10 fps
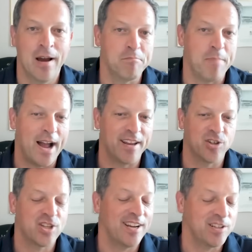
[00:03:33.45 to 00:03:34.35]
My
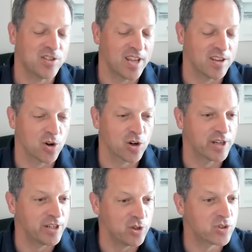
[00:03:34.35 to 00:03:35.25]
understanding is that you're
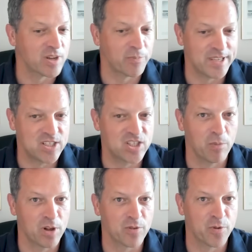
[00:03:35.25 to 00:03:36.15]
going to do something
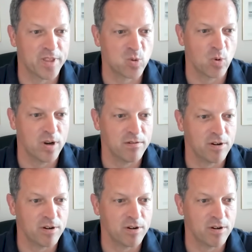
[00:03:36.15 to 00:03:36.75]
similar for this one.